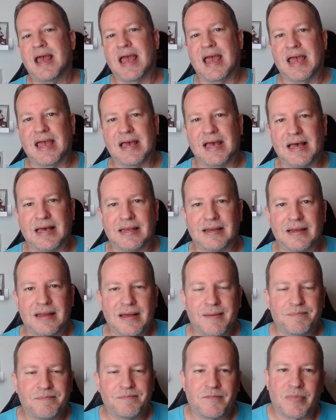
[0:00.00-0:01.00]
and
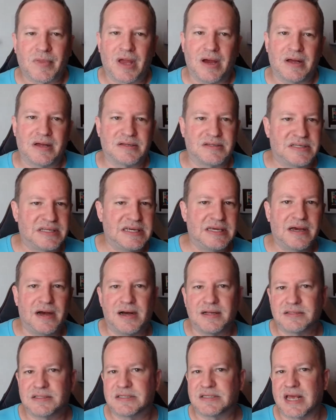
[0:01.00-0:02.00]

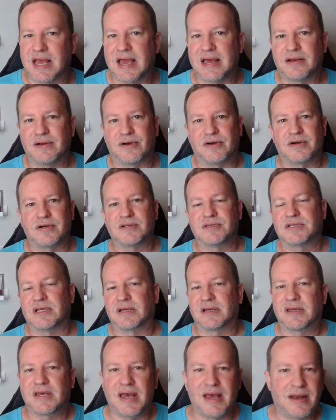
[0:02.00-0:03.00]
Deion Sanders
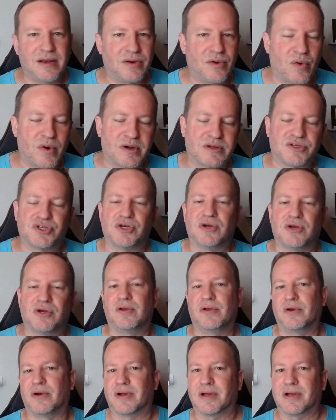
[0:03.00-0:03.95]
and Ken Norton Jr.